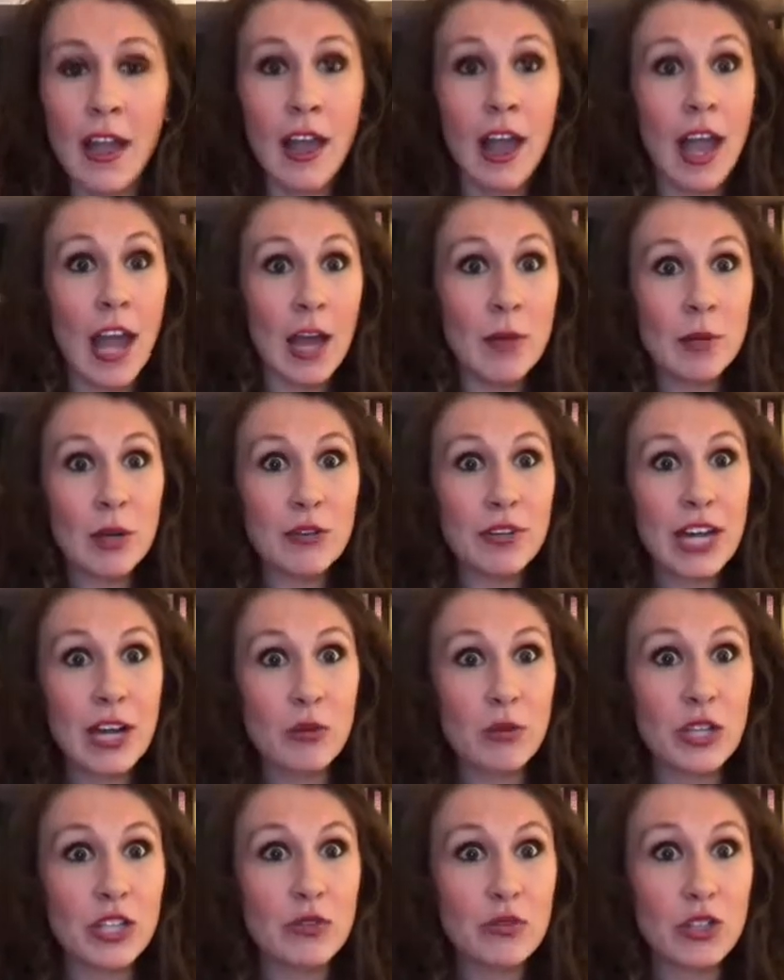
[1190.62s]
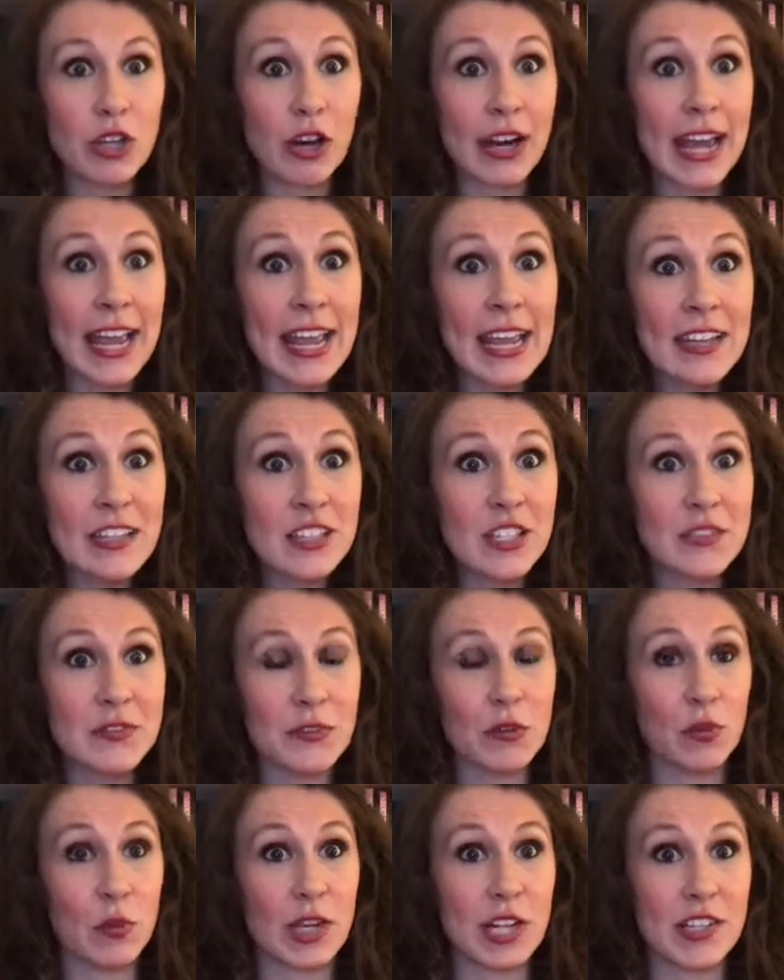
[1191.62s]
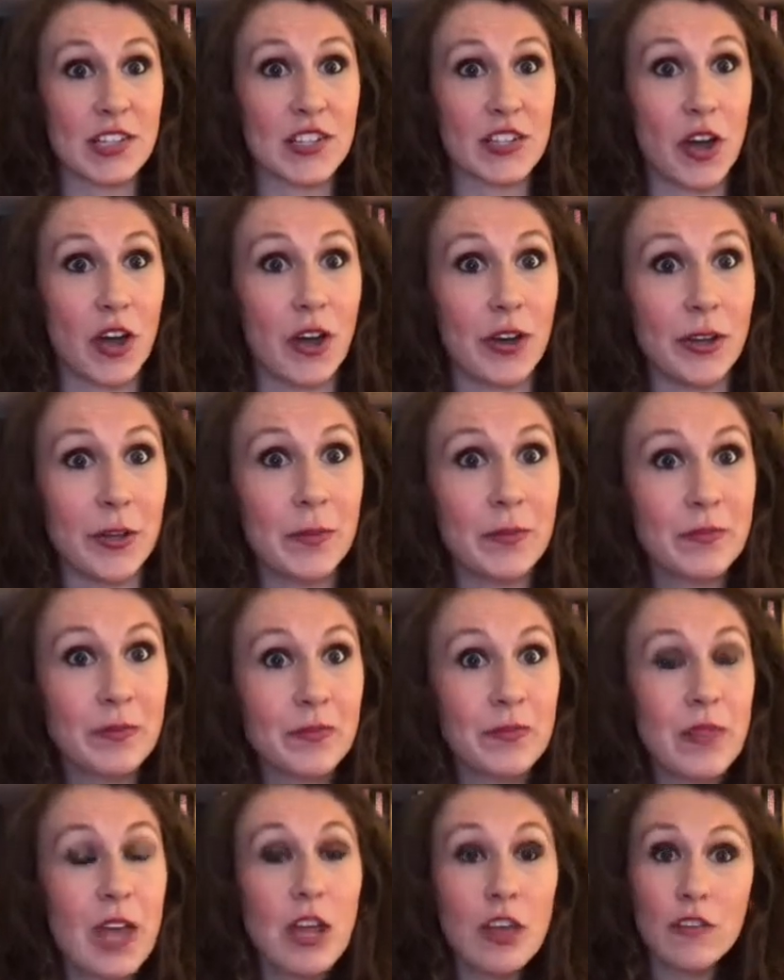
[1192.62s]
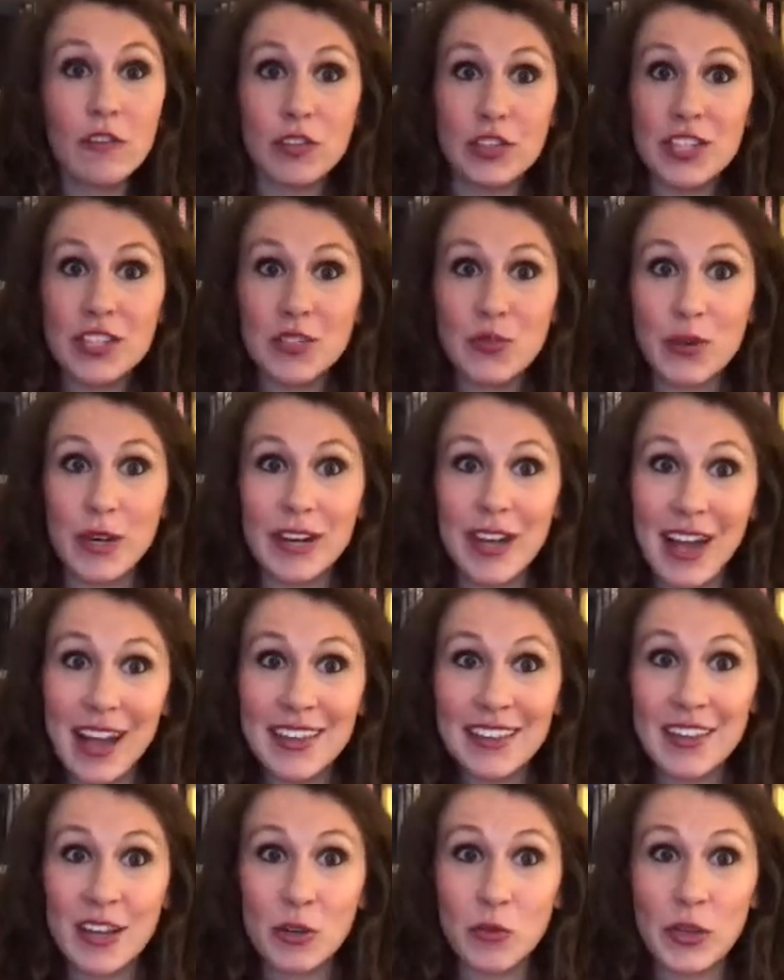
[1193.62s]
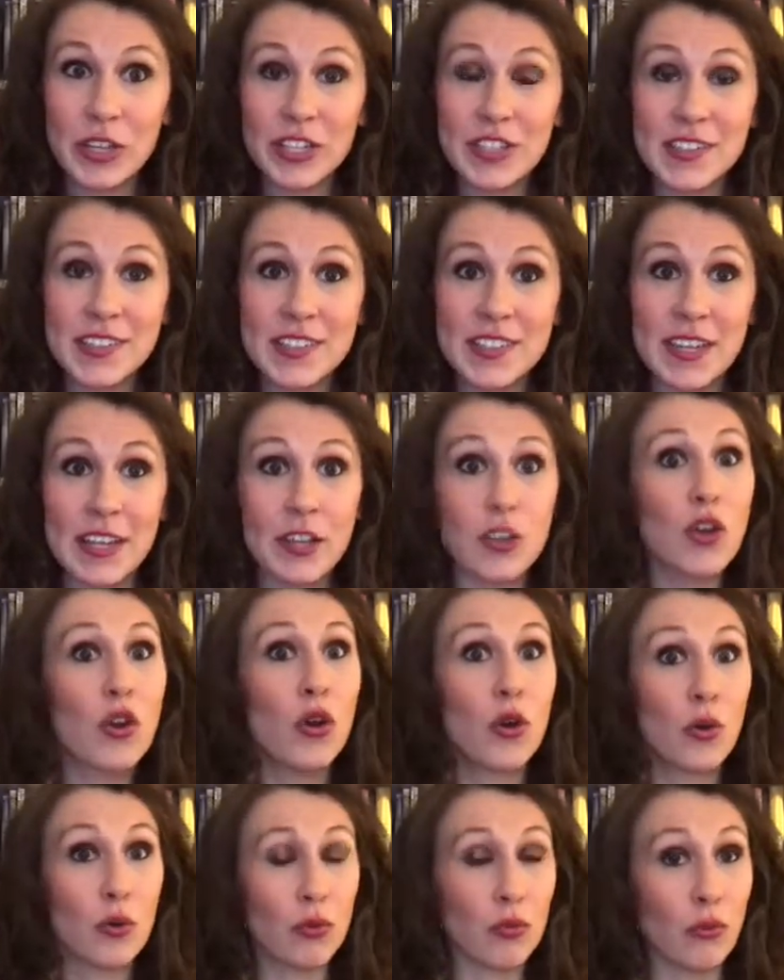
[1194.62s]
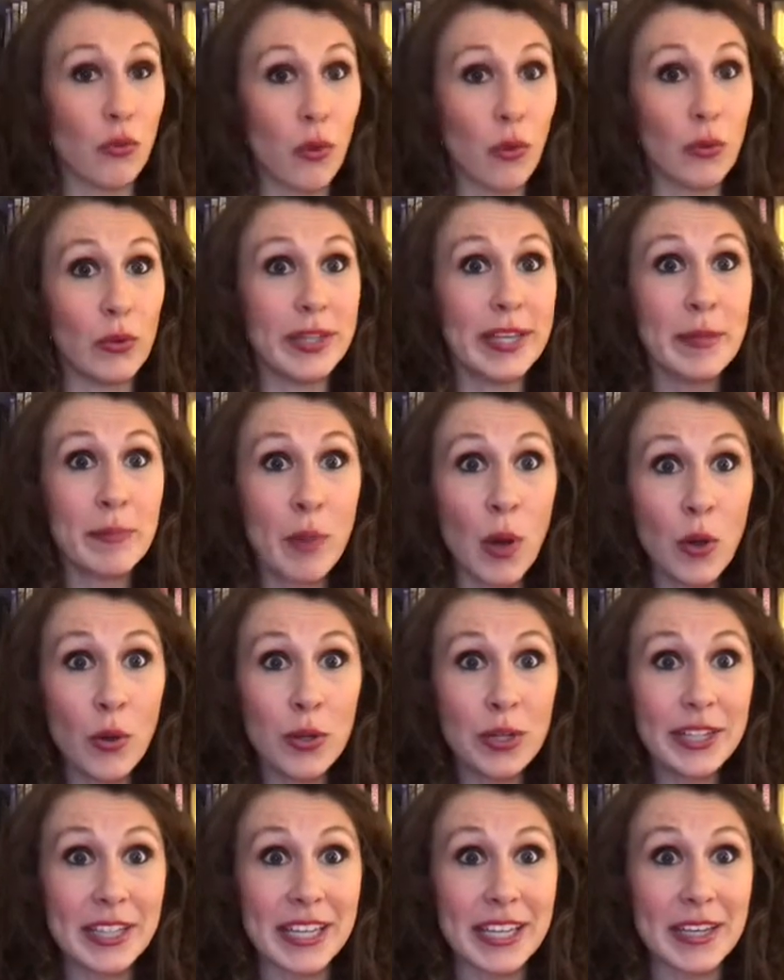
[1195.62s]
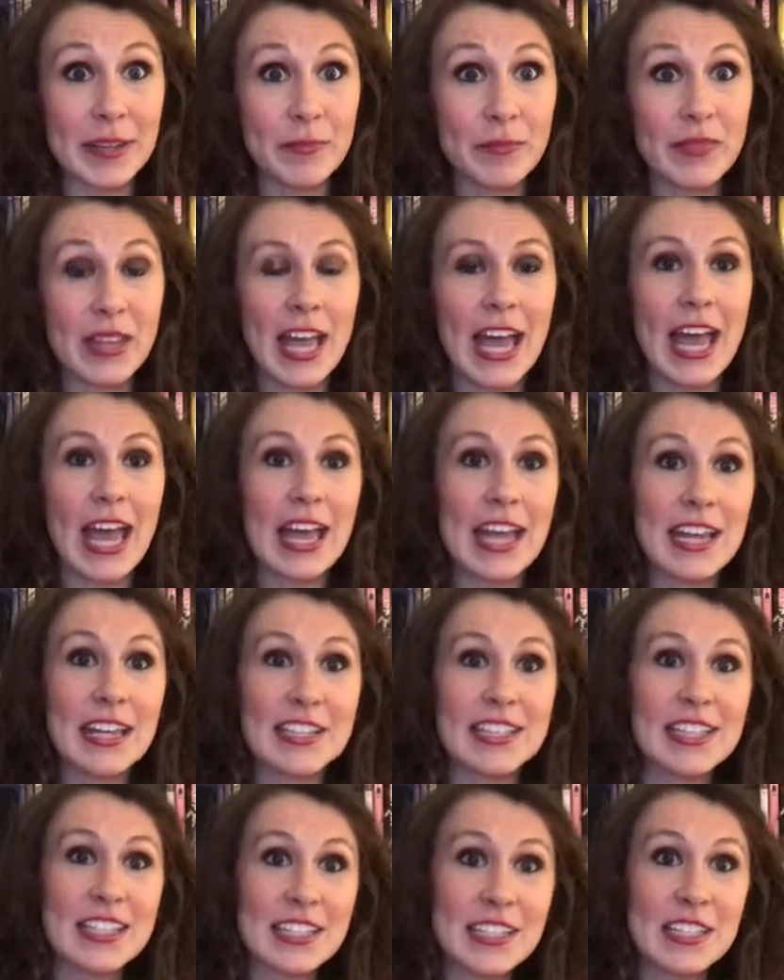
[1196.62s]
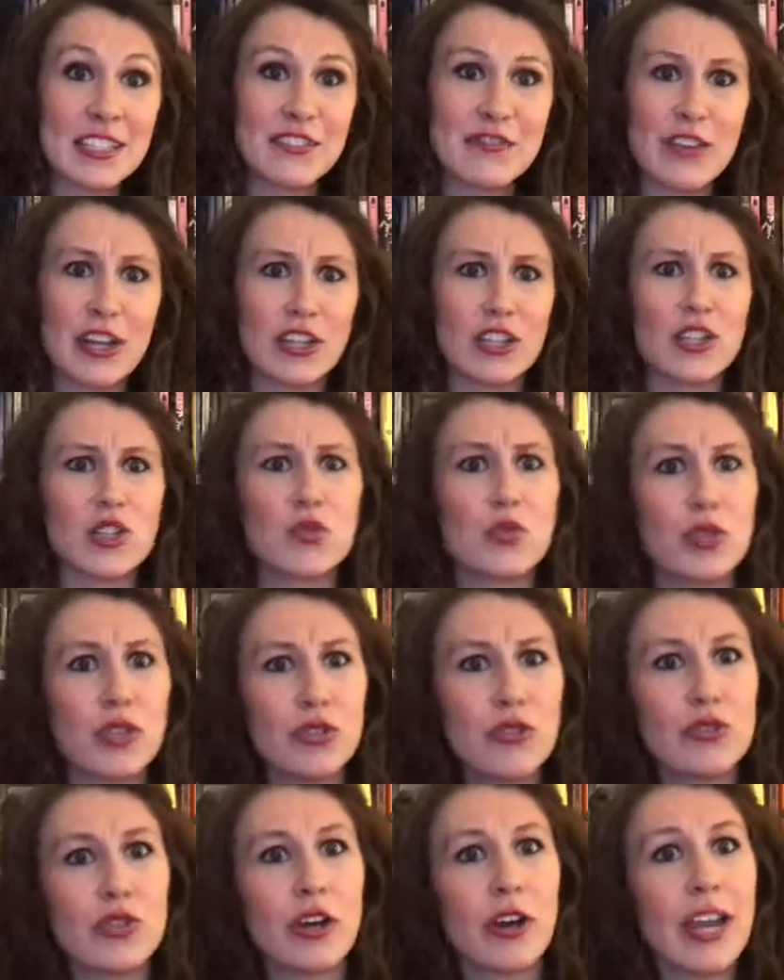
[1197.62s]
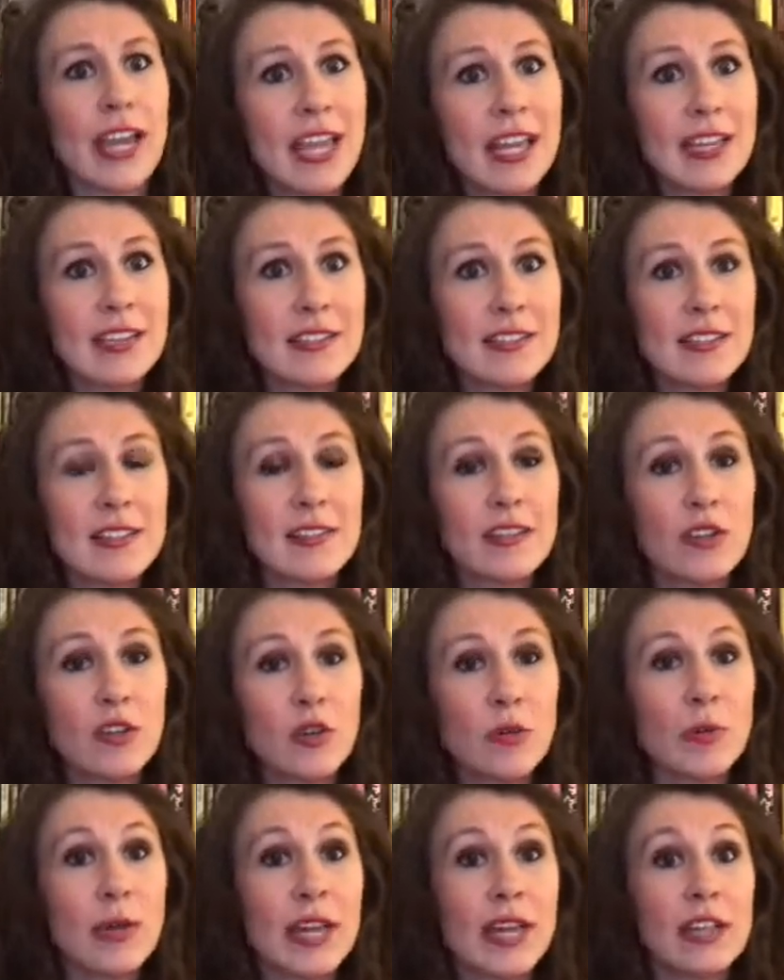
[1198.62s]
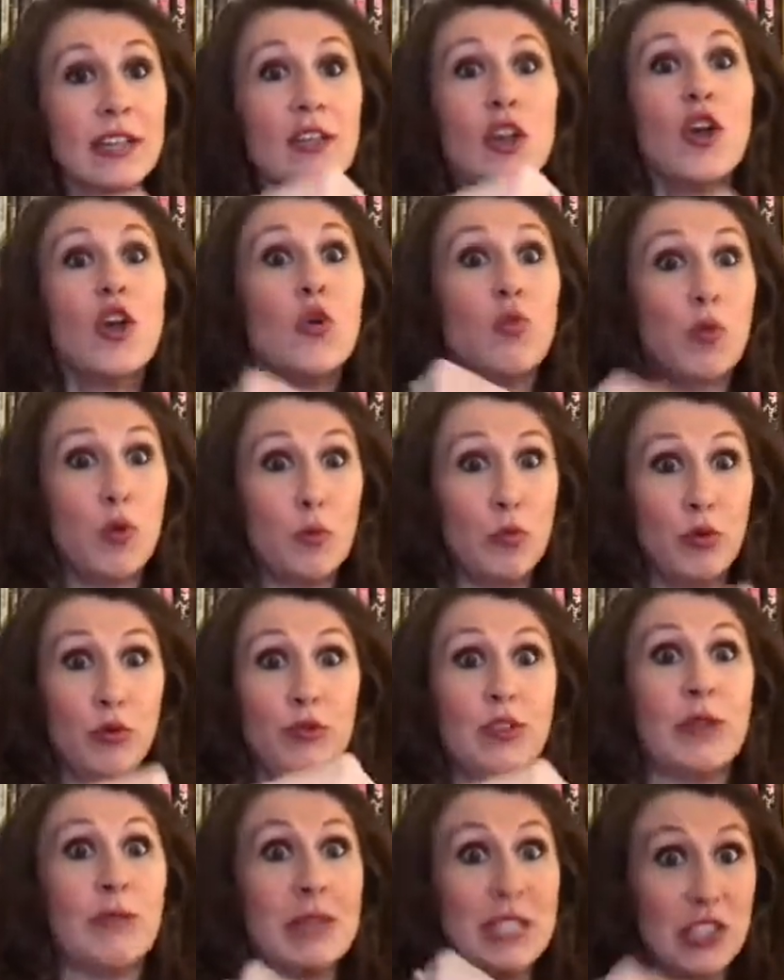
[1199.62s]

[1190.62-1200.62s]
How about now we use our hands for a song? For this one, I thought we could sing Roly-Poly. And this is fun because we'll use our hands a little bit, we'll move them in